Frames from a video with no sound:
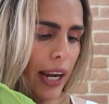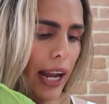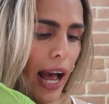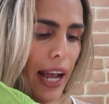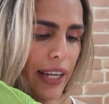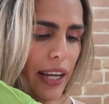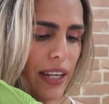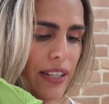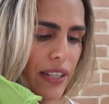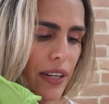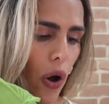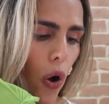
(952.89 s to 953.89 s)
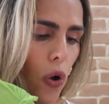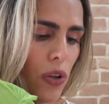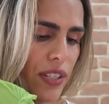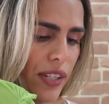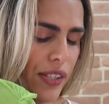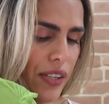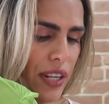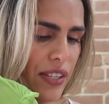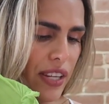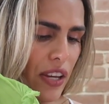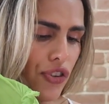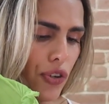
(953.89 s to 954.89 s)
Kaya is an all-season
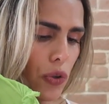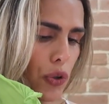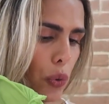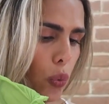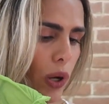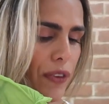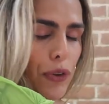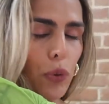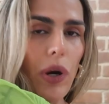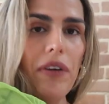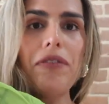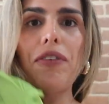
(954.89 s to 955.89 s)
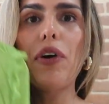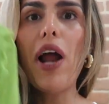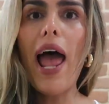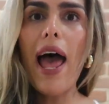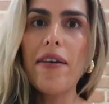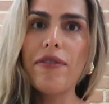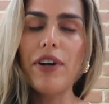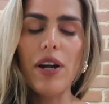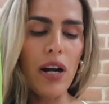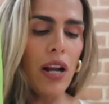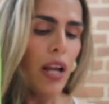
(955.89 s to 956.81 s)
essential you'll want to wear forever.